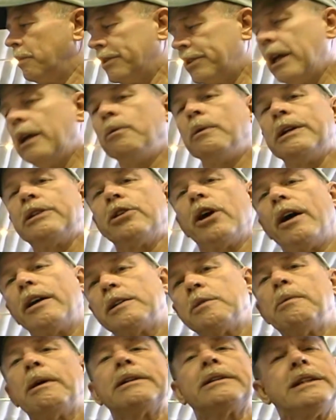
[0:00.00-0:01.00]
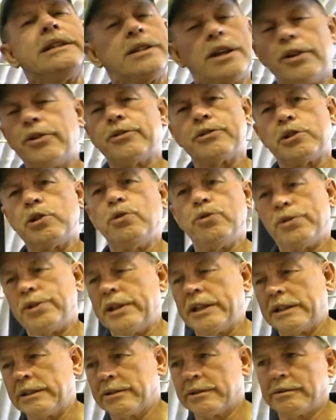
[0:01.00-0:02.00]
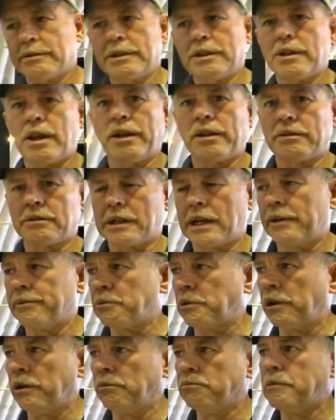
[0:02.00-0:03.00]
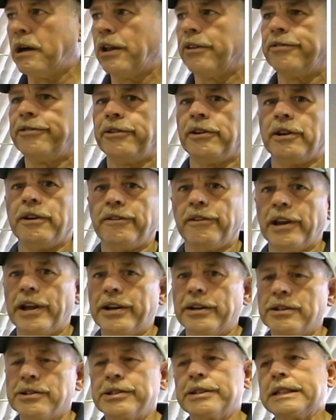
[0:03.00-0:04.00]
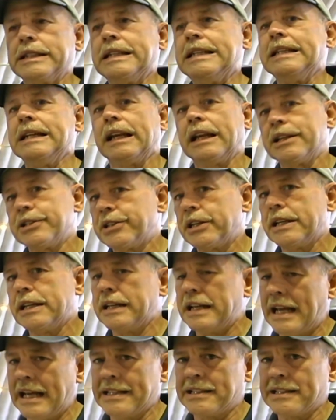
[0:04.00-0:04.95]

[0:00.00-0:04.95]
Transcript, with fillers: But then we talked about these other two things, there's other couple of mouthful of letters, ELSA and